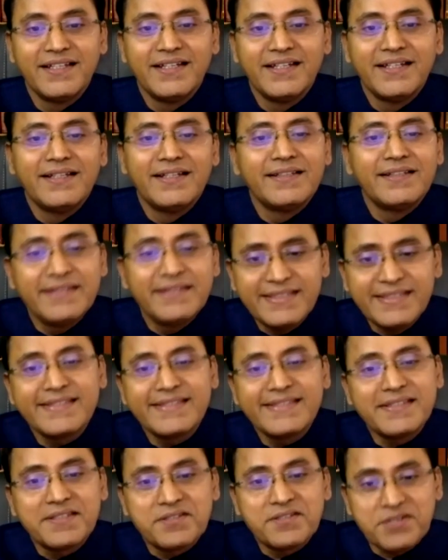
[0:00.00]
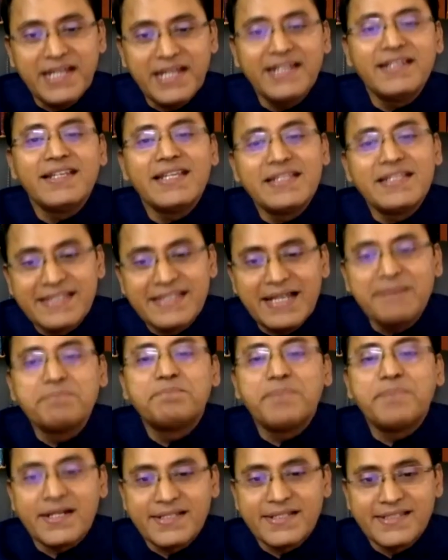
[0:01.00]
this is the trend in some
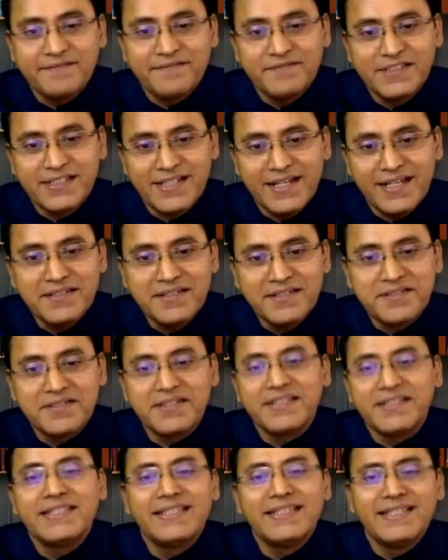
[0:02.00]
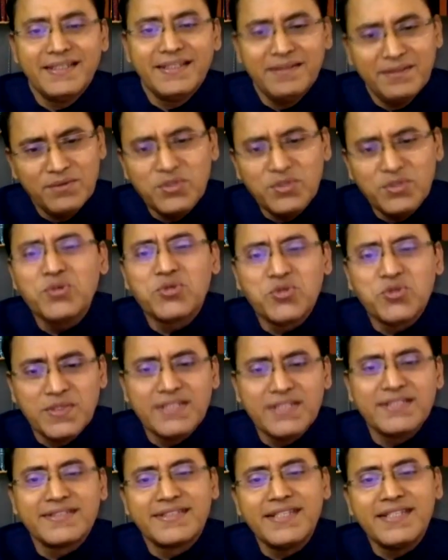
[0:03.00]
parts of the country. Usually the
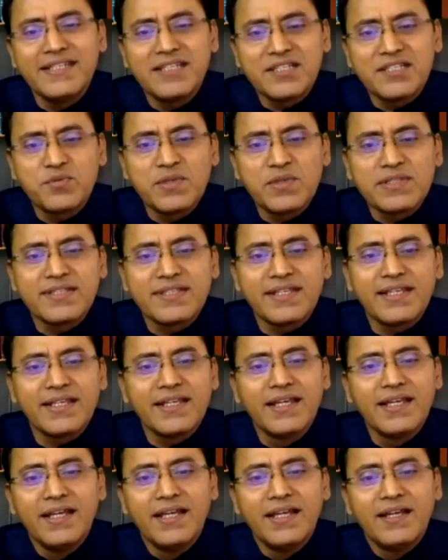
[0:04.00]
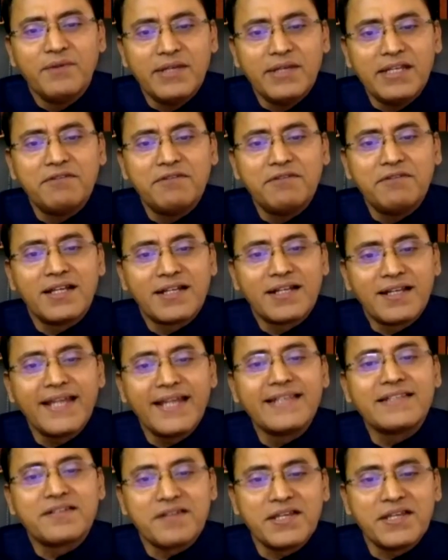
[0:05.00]
seniors will say, whenever a client
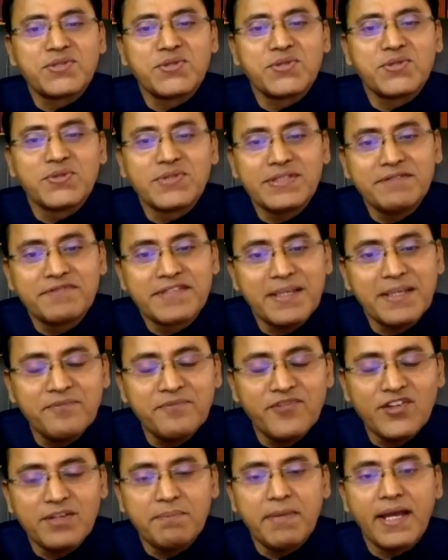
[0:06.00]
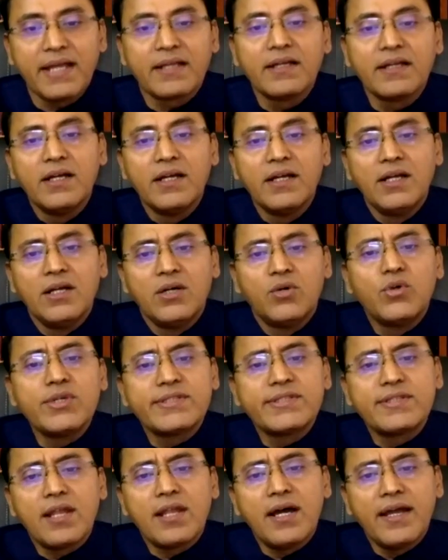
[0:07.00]
tries to give some feedback, who is the
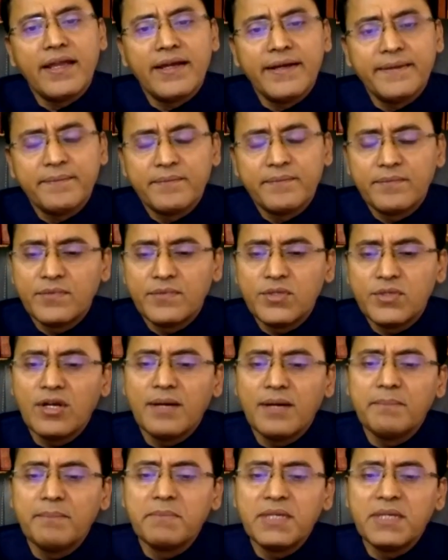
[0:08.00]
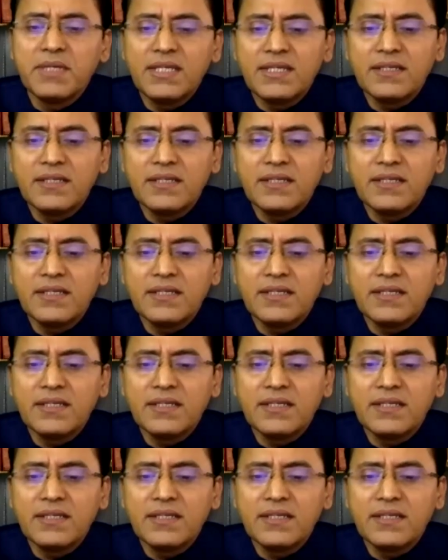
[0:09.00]
lawyer? You or me?